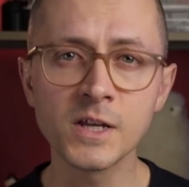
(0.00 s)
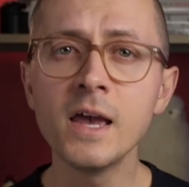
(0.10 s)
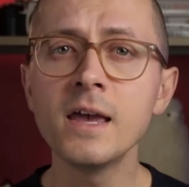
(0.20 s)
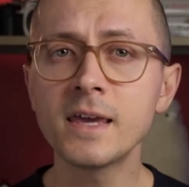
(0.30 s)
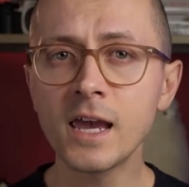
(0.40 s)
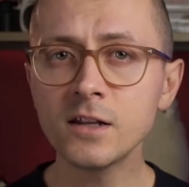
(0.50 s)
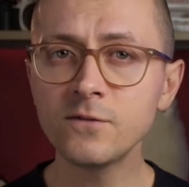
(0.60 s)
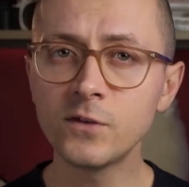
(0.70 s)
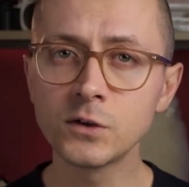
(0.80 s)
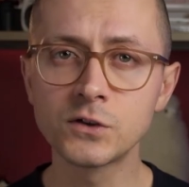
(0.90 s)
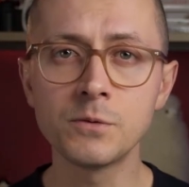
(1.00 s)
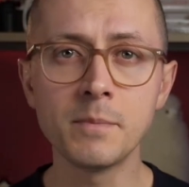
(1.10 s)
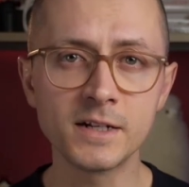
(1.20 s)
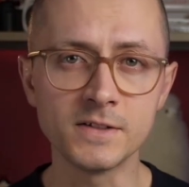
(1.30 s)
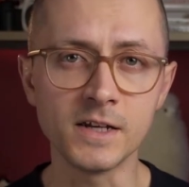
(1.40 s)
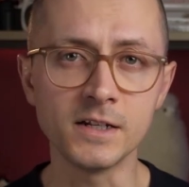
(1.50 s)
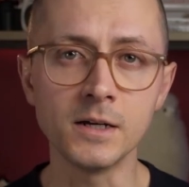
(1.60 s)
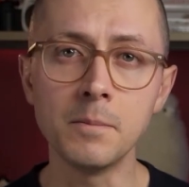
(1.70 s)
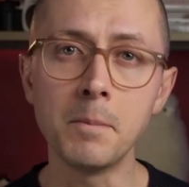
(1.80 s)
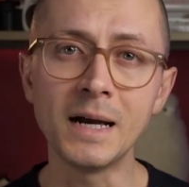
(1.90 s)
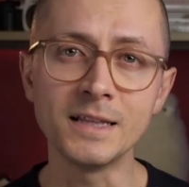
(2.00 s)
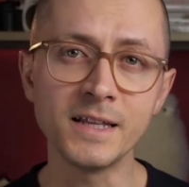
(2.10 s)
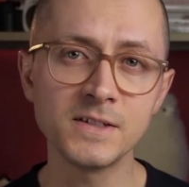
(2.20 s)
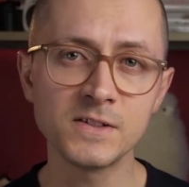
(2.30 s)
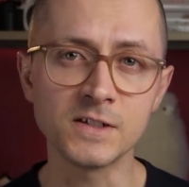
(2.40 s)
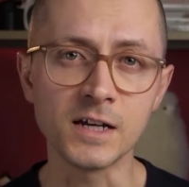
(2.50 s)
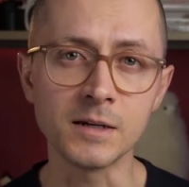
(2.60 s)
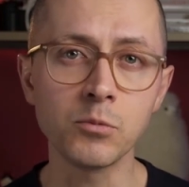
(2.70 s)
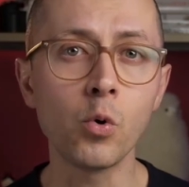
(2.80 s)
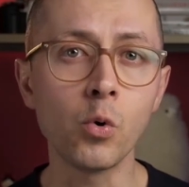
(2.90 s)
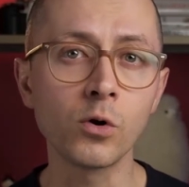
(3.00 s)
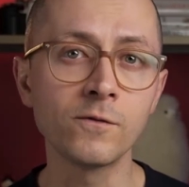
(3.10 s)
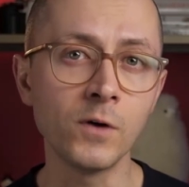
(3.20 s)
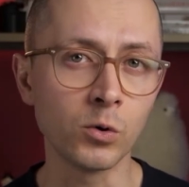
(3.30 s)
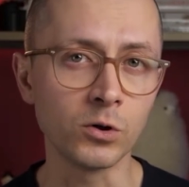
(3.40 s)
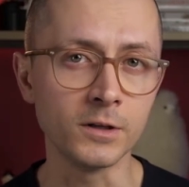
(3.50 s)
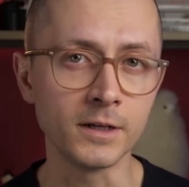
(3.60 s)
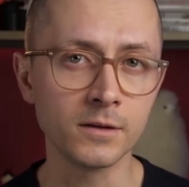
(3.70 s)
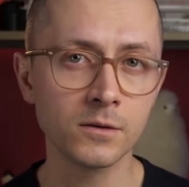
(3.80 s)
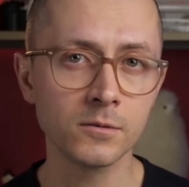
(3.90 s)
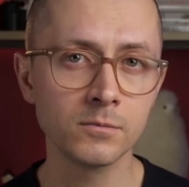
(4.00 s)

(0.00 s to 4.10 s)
can't filter metadata by lens type or focal length.